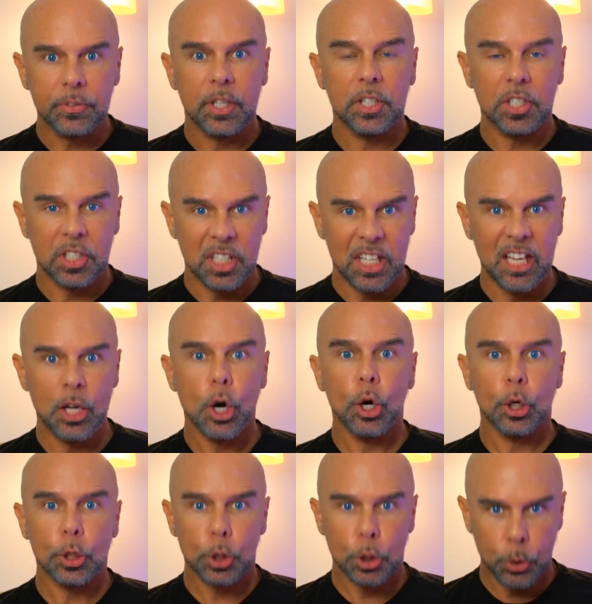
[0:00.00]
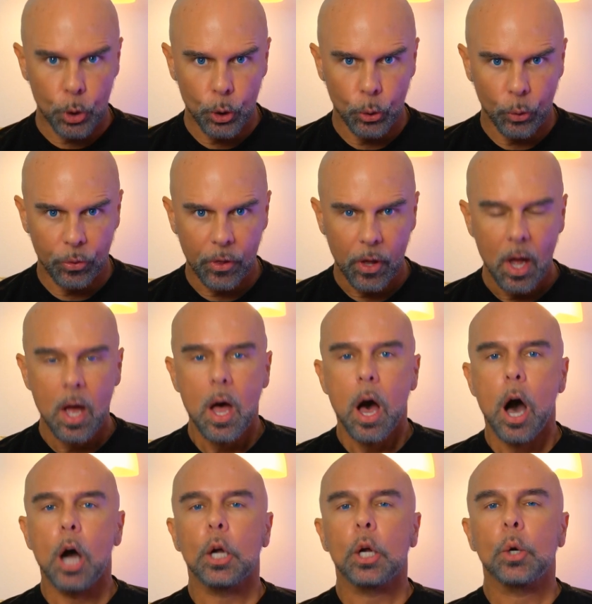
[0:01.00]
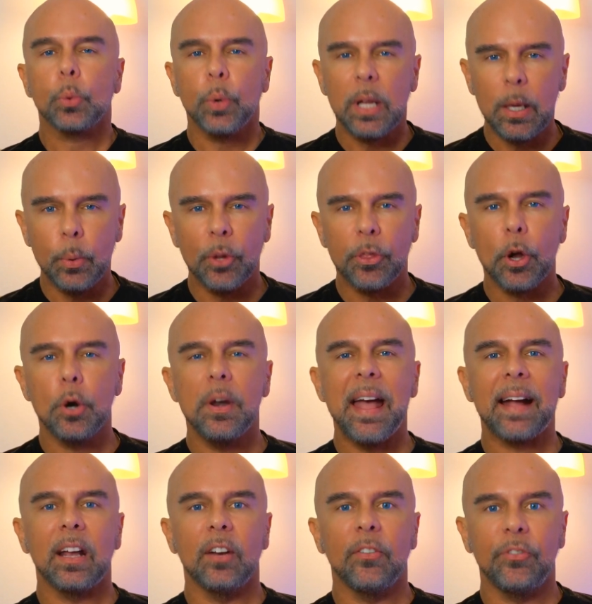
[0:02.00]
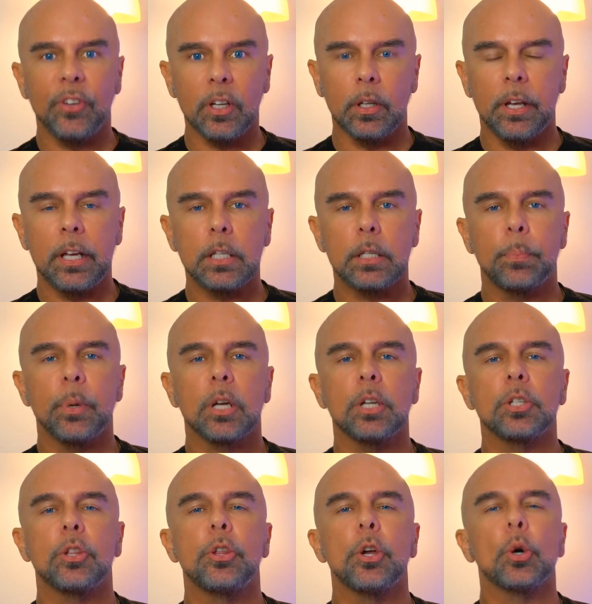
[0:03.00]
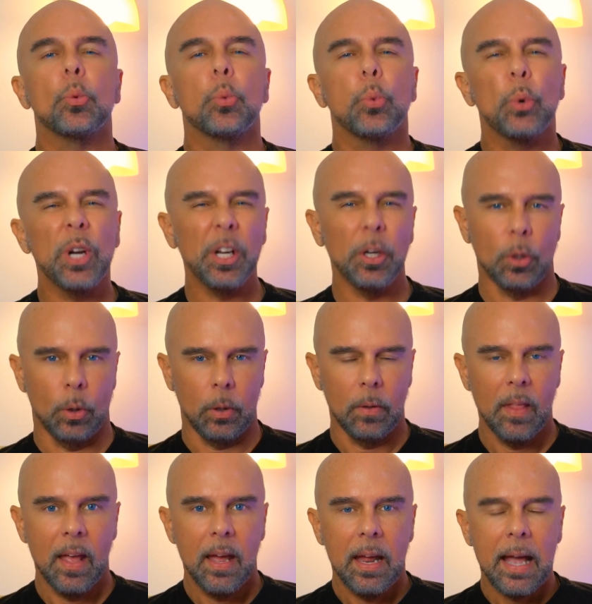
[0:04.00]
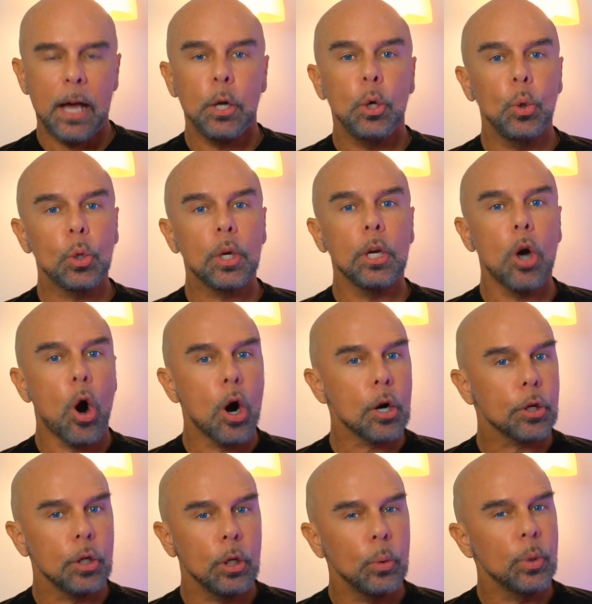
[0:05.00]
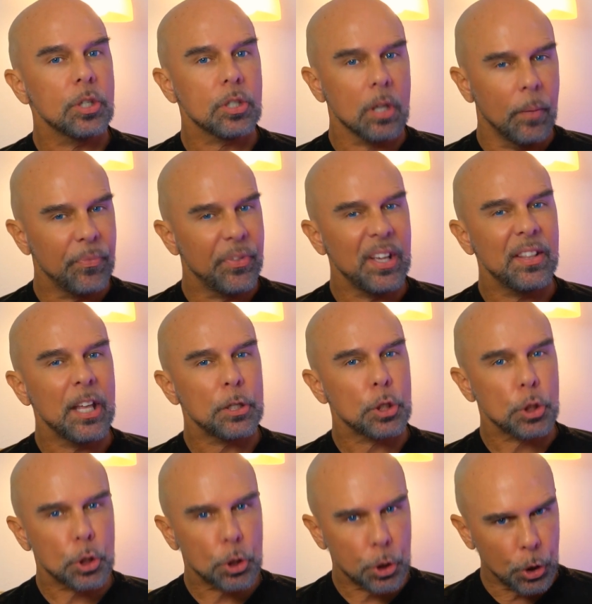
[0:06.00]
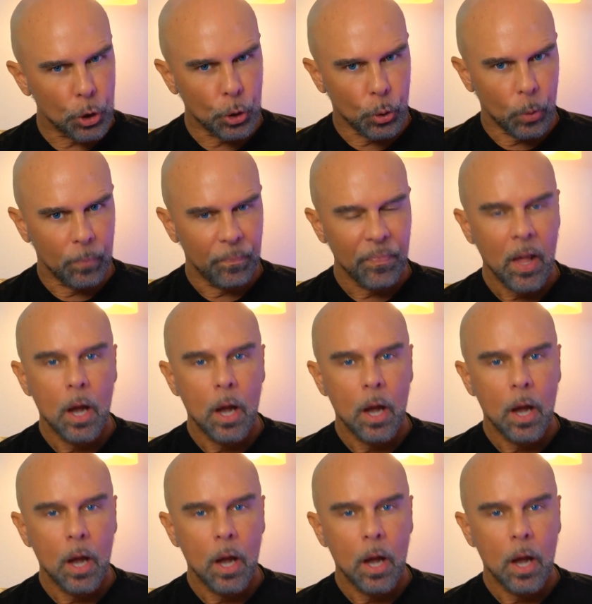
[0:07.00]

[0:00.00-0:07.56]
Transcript: to see her truth. Agree with her negative feelings because they're real. And who can argue with something that's true?